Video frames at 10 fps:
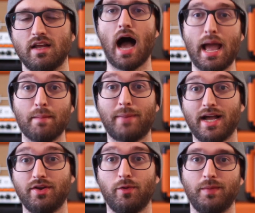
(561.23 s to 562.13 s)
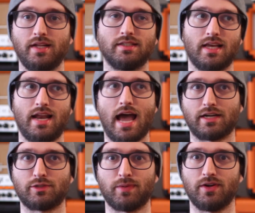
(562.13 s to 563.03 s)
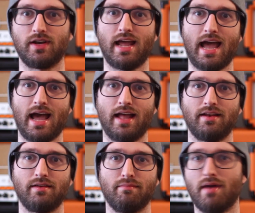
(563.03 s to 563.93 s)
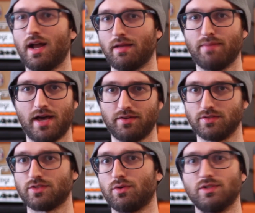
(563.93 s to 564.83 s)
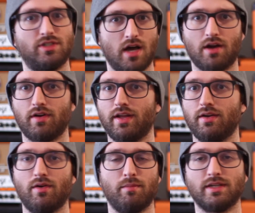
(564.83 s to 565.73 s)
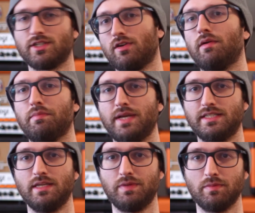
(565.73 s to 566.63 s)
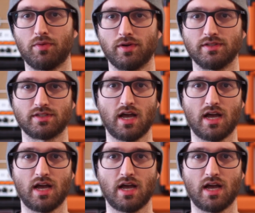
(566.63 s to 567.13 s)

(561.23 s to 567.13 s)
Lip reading: I am by no means an expert at modding pedals or soldering or messing around with PCB boards.